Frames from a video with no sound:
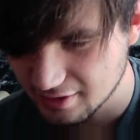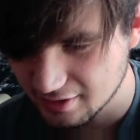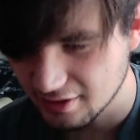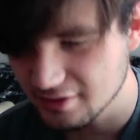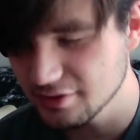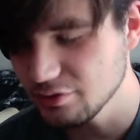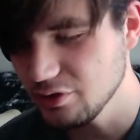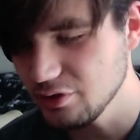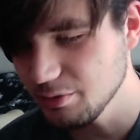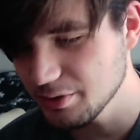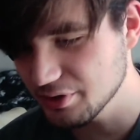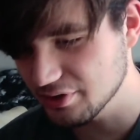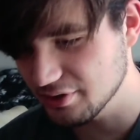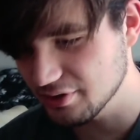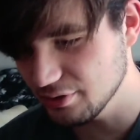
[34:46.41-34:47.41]
Because
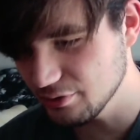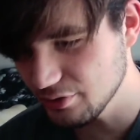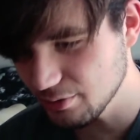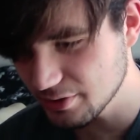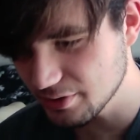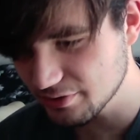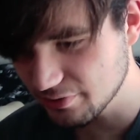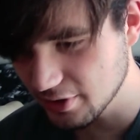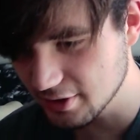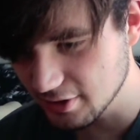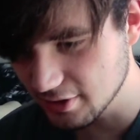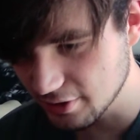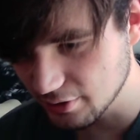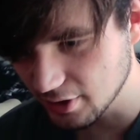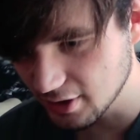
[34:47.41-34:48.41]
YouTube is fun to
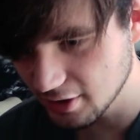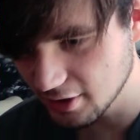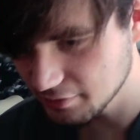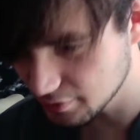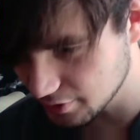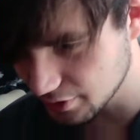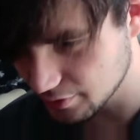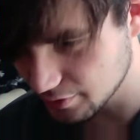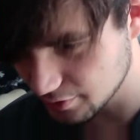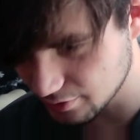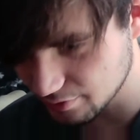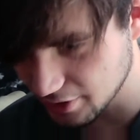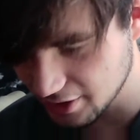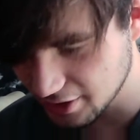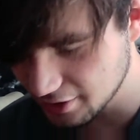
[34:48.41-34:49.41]
do. I love doing YouTube.
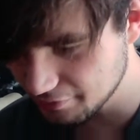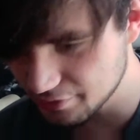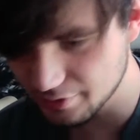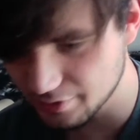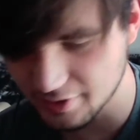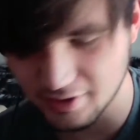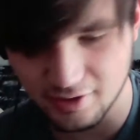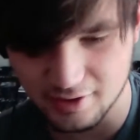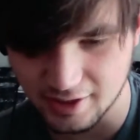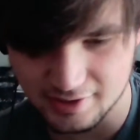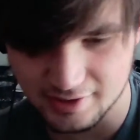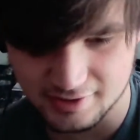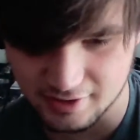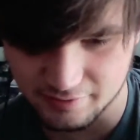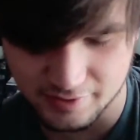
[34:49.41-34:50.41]
I love doing all that
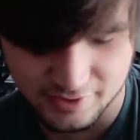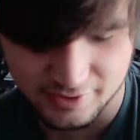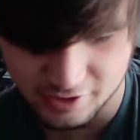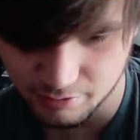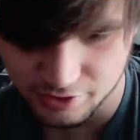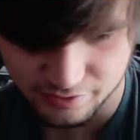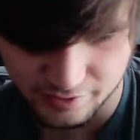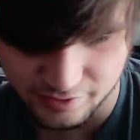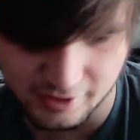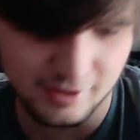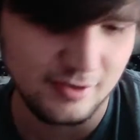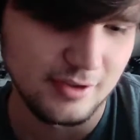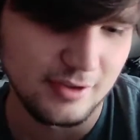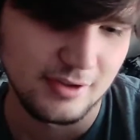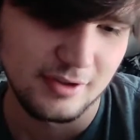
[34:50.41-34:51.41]
stuff. It's so much fun.
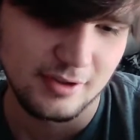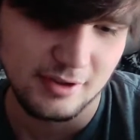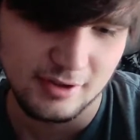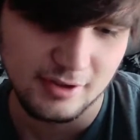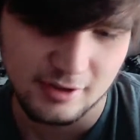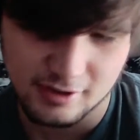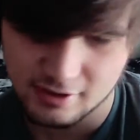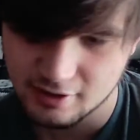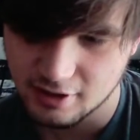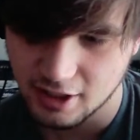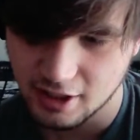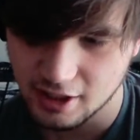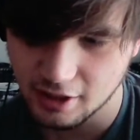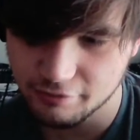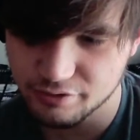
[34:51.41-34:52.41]
I
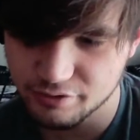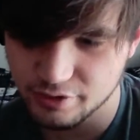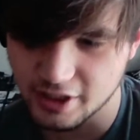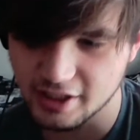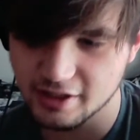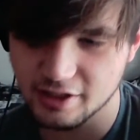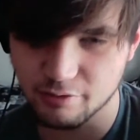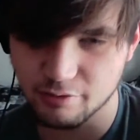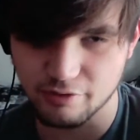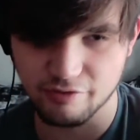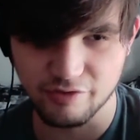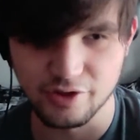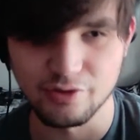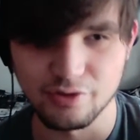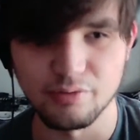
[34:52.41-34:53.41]
love doing anything with
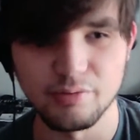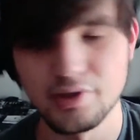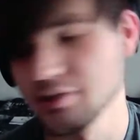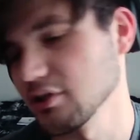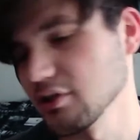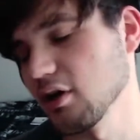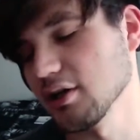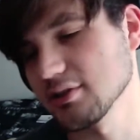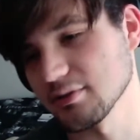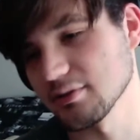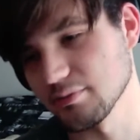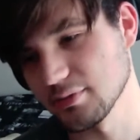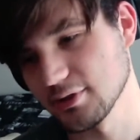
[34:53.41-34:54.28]
film. It's awesome.